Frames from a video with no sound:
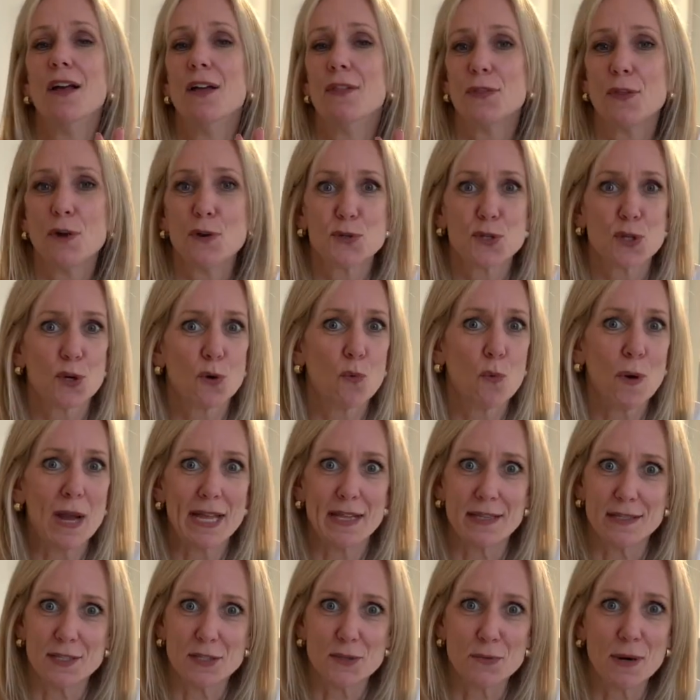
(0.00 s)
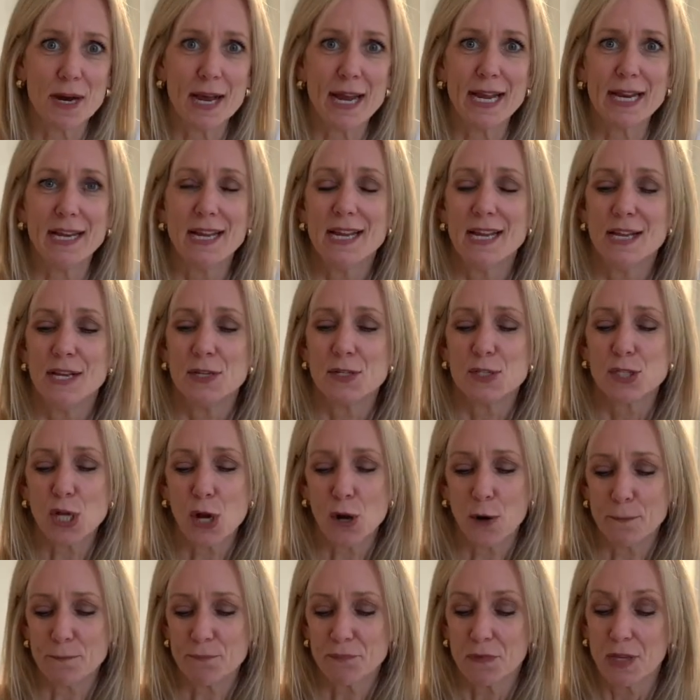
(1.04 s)
Those are wins, right?
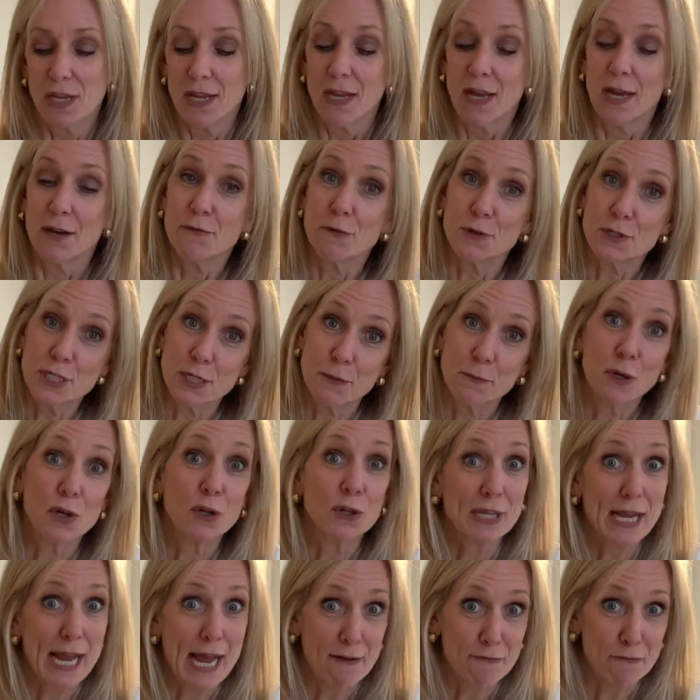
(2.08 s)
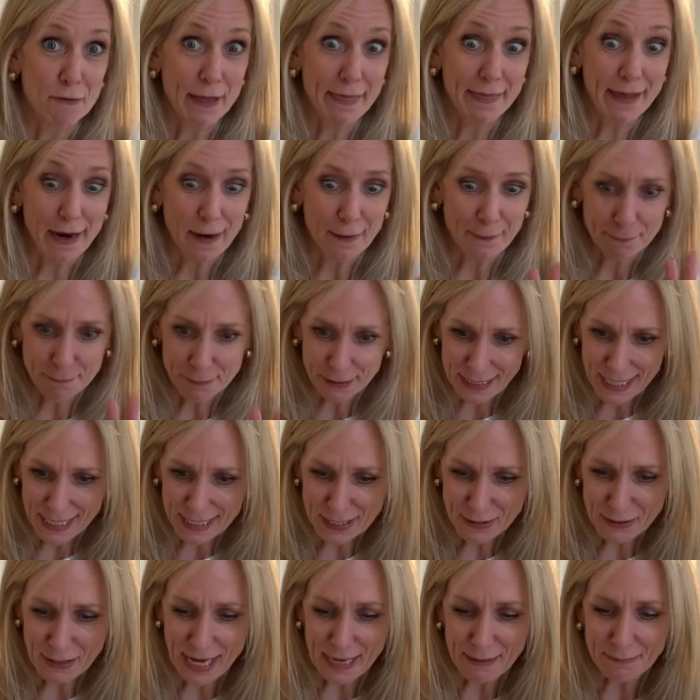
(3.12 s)
So unfortunately, we're only halfway there, but that's
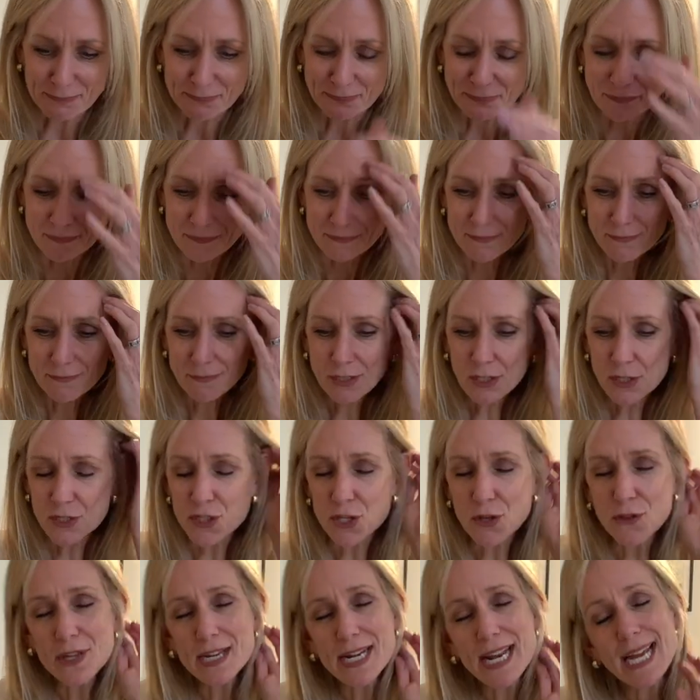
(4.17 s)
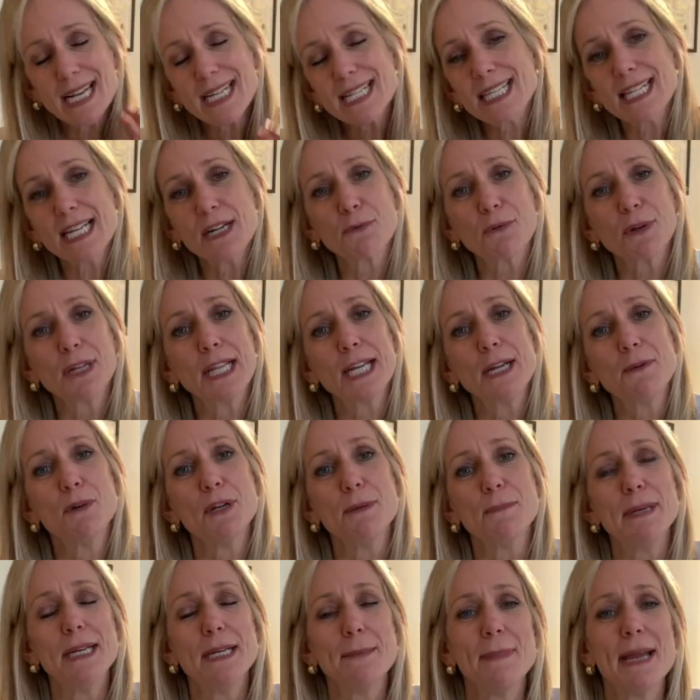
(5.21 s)
okay. So the next thing really would
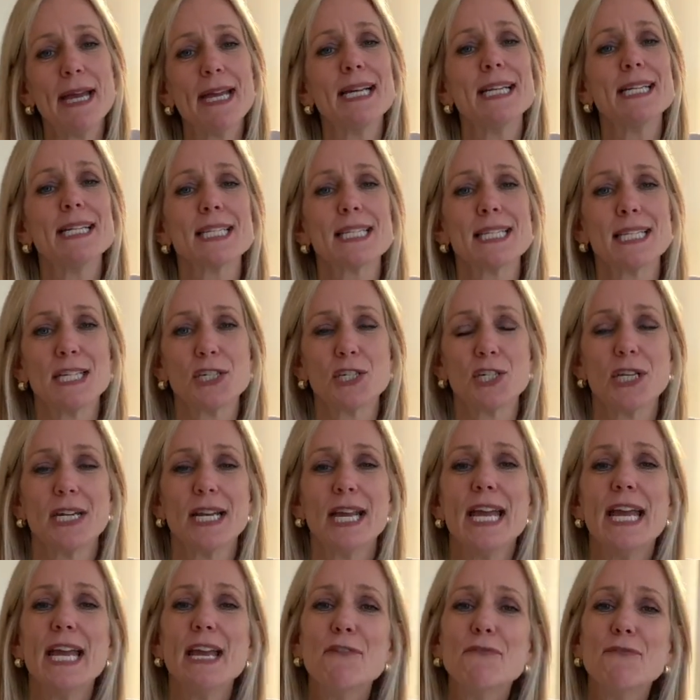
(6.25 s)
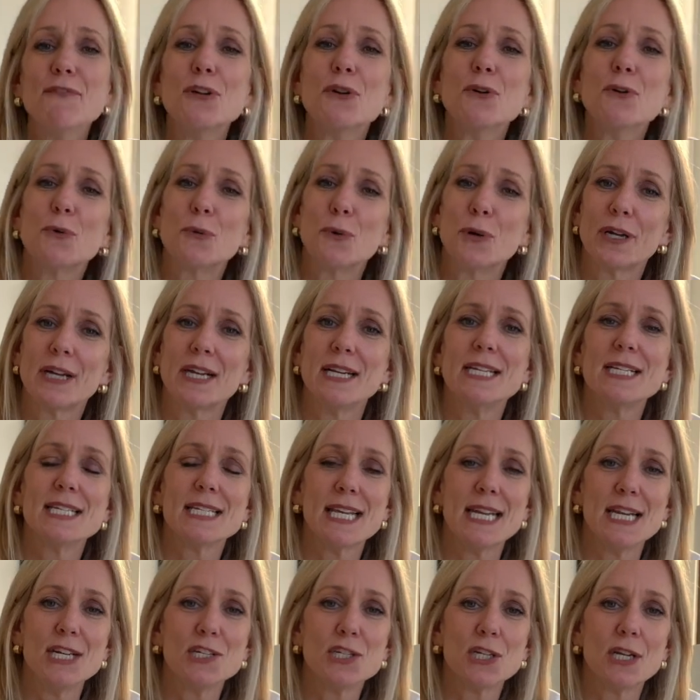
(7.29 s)
be to make a decision if your
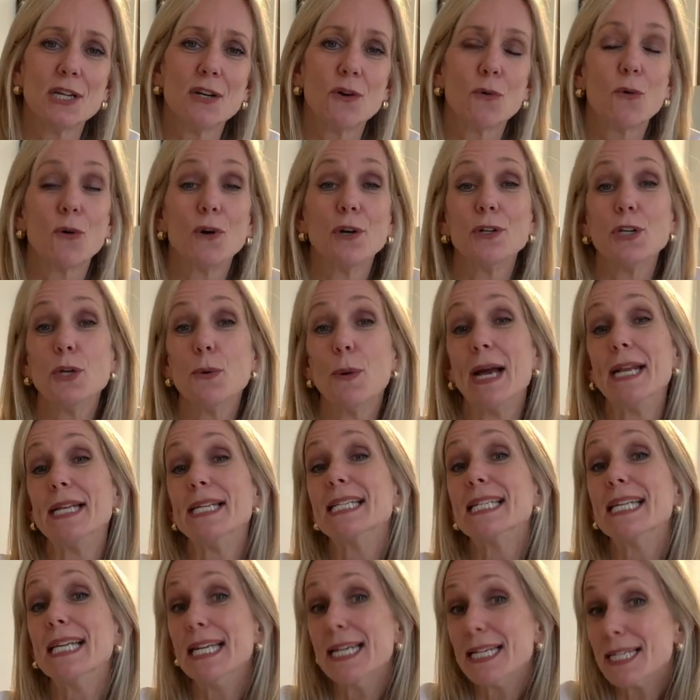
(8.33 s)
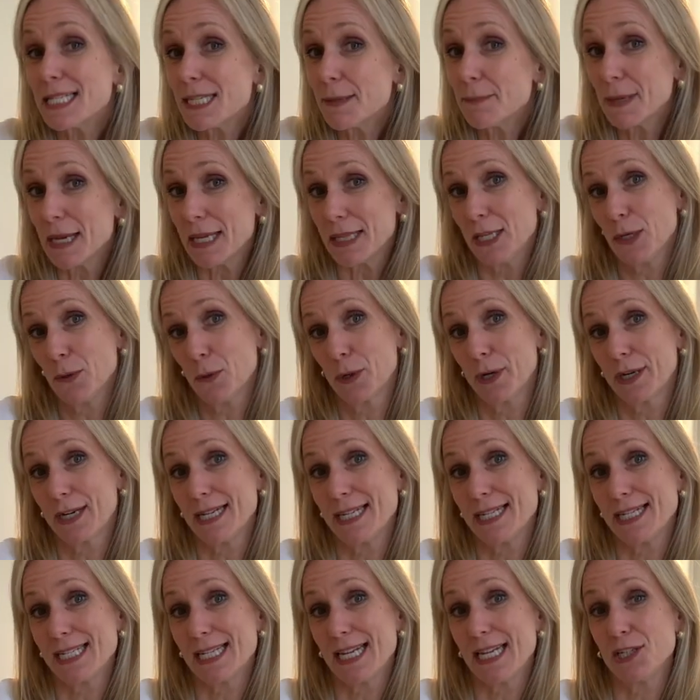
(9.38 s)
organization or you anticipate the
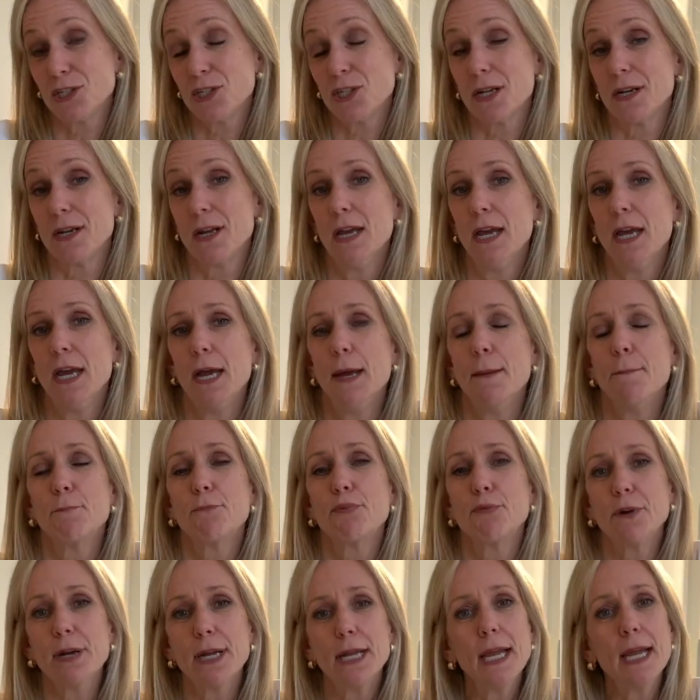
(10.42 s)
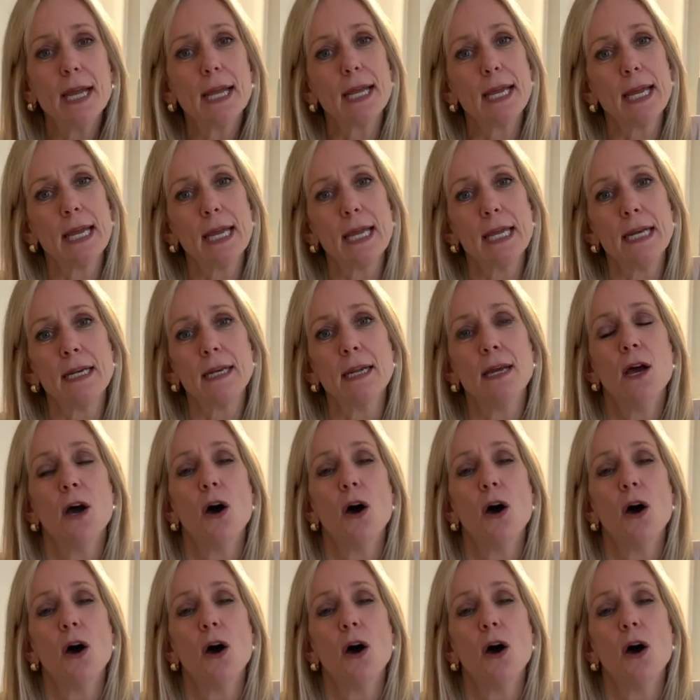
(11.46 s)
organization bringing in